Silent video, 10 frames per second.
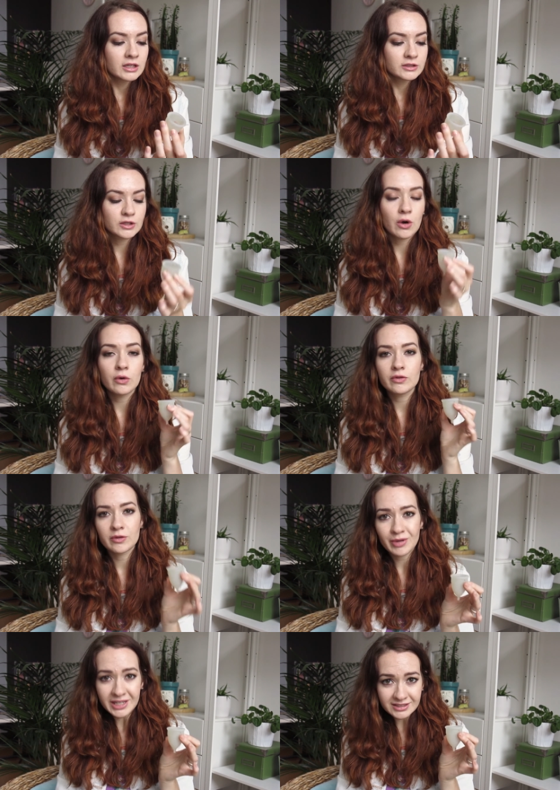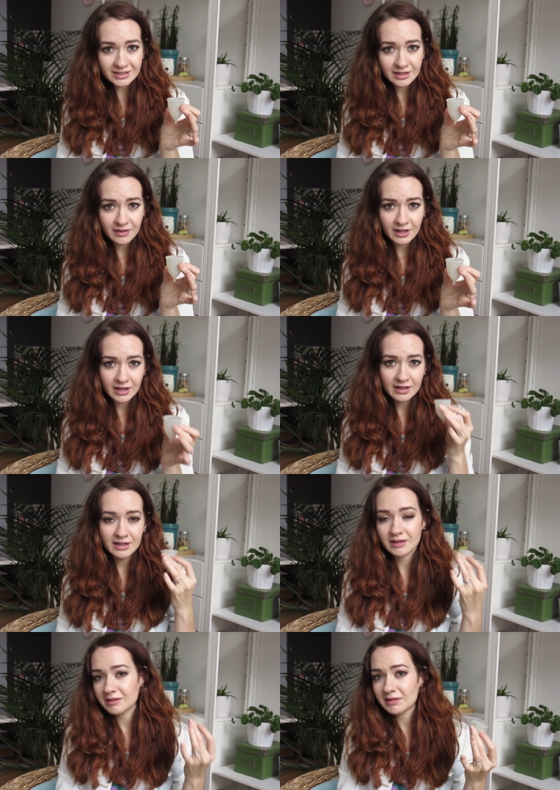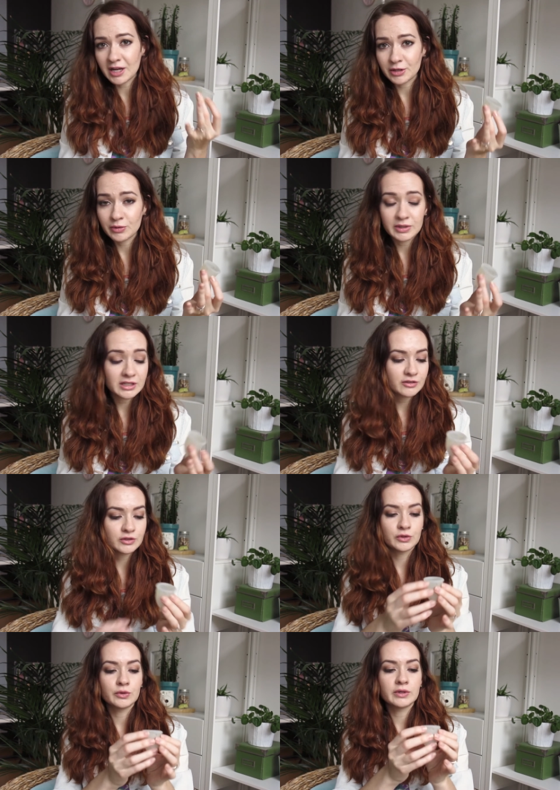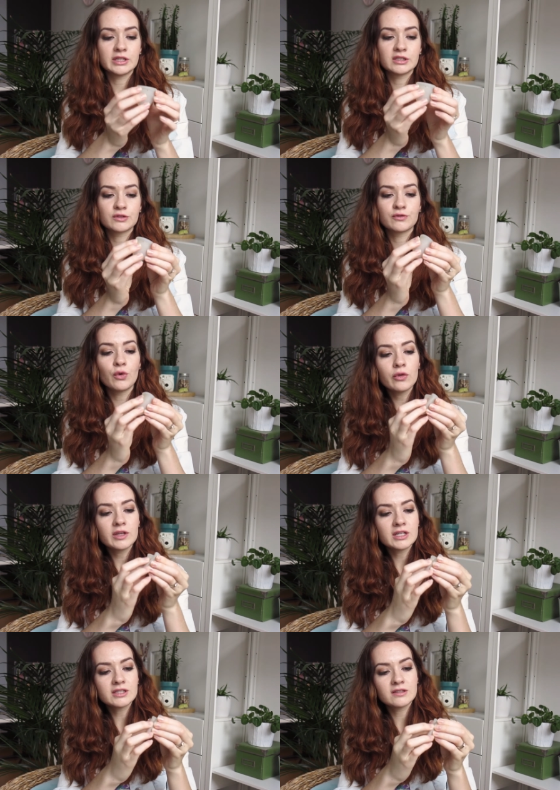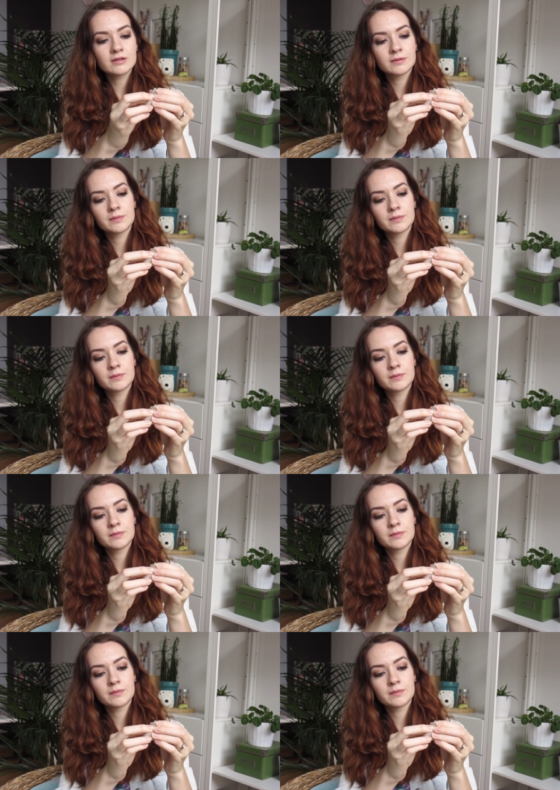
So the basic thing that you need to do is fold it,